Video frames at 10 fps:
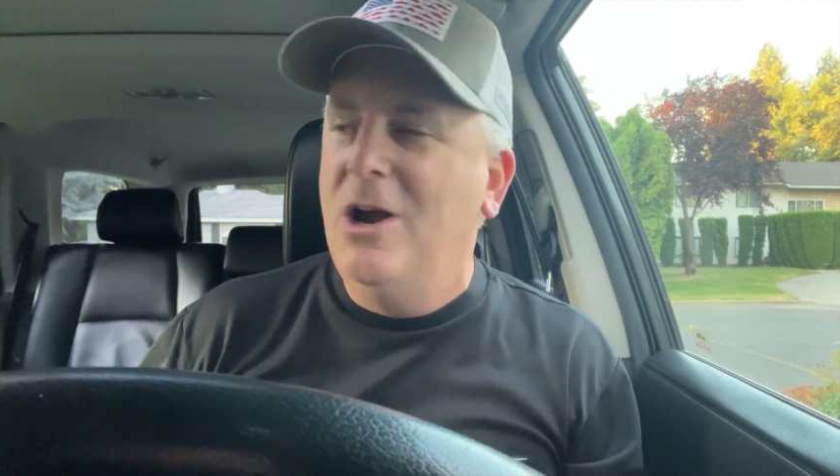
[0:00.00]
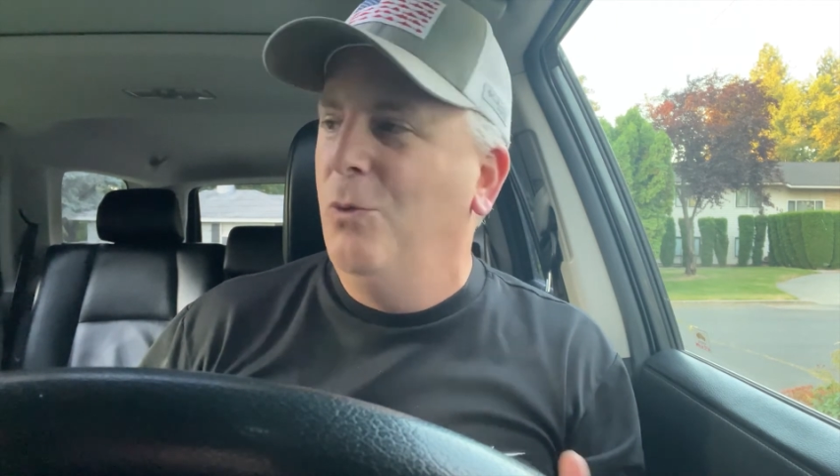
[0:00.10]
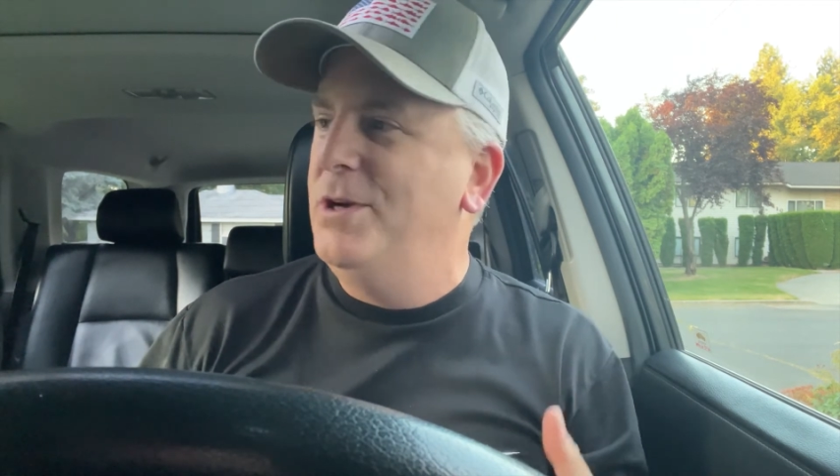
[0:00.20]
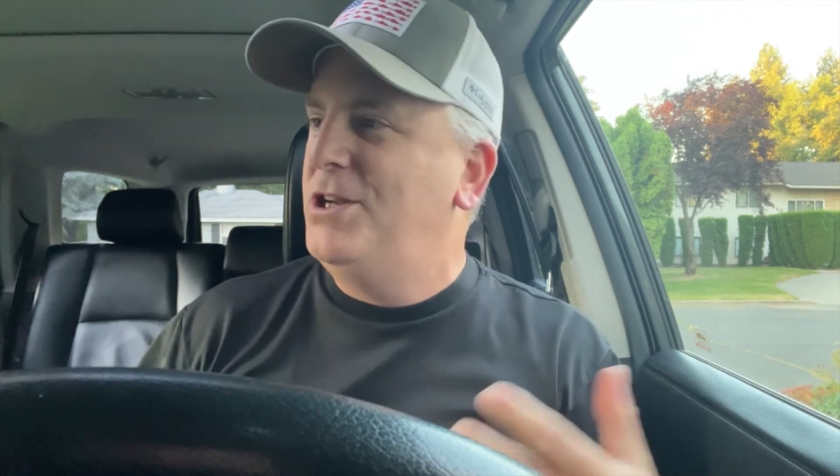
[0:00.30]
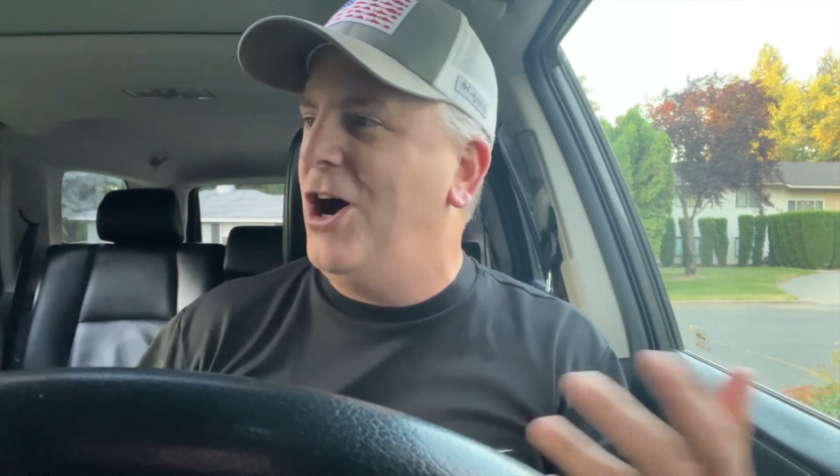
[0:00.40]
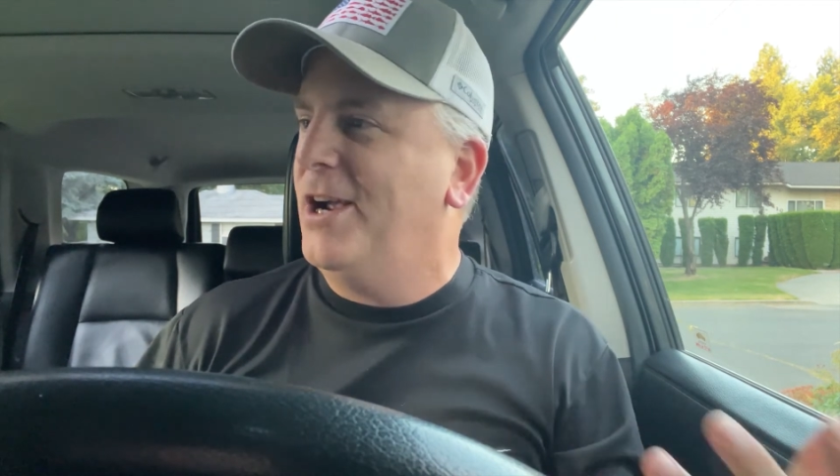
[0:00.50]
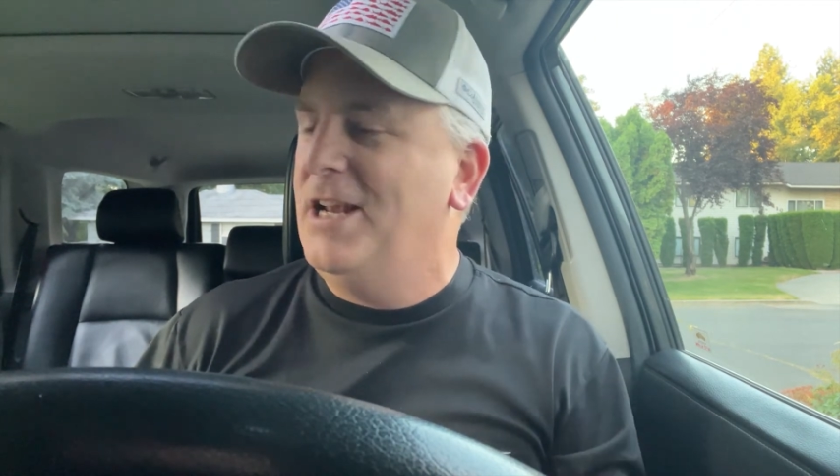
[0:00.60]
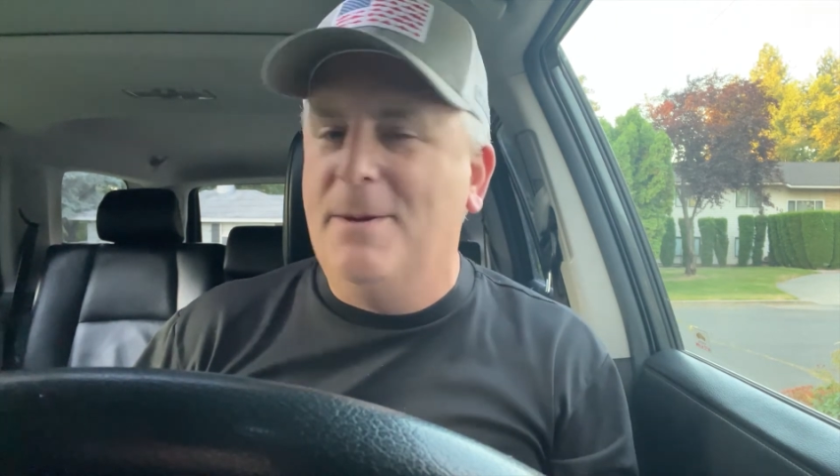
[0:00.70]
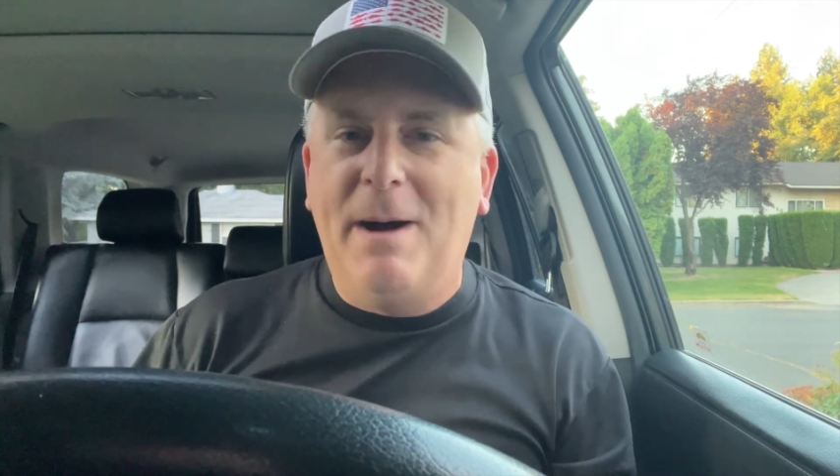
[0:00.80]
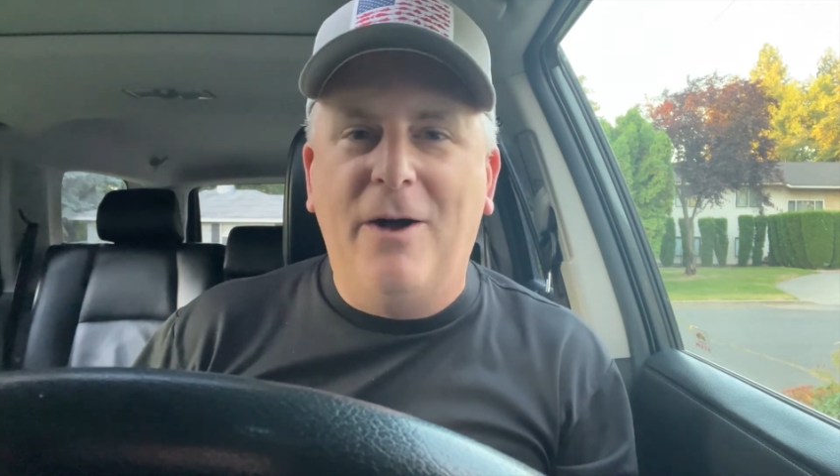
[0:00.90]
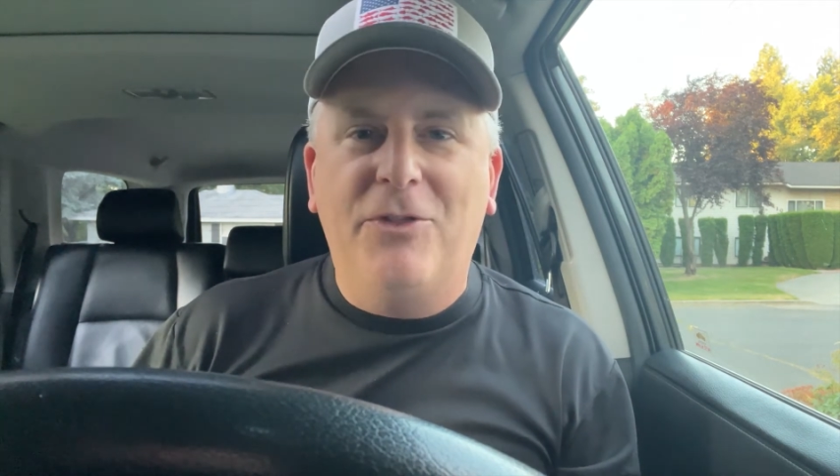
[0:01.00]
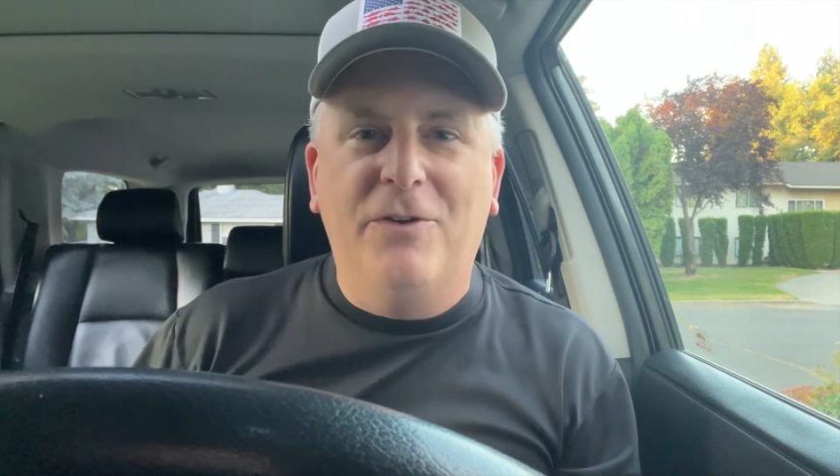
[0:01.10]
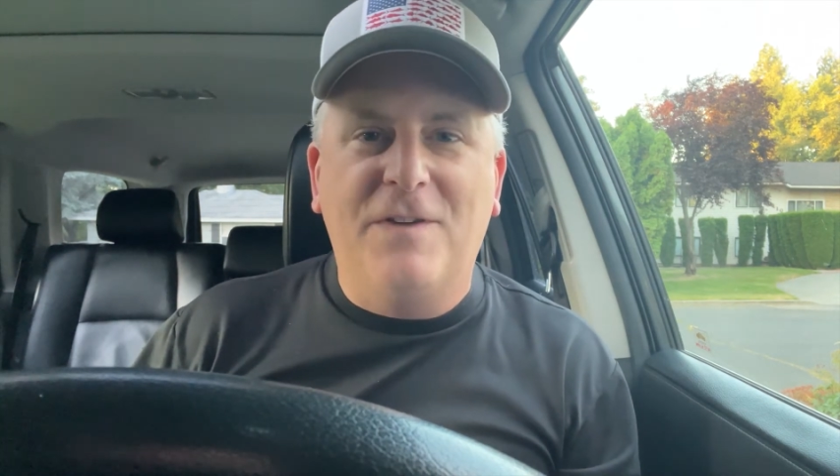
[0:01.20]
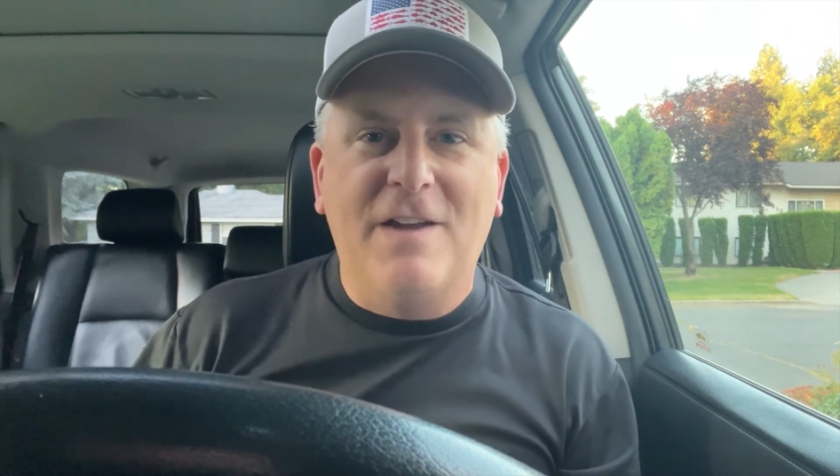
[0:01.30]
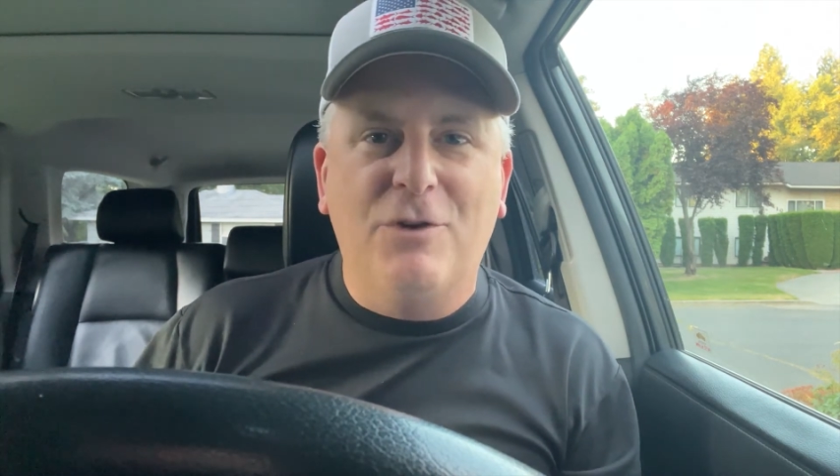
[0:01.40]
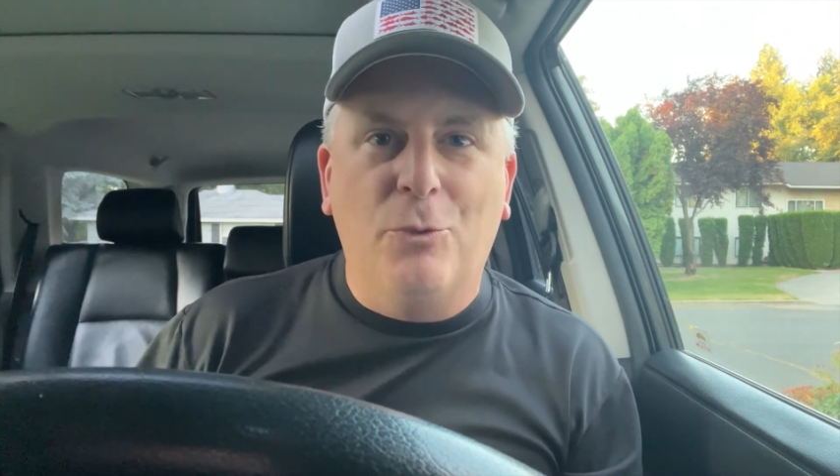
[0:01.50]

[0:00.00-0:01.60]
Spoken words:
when talking about their favorite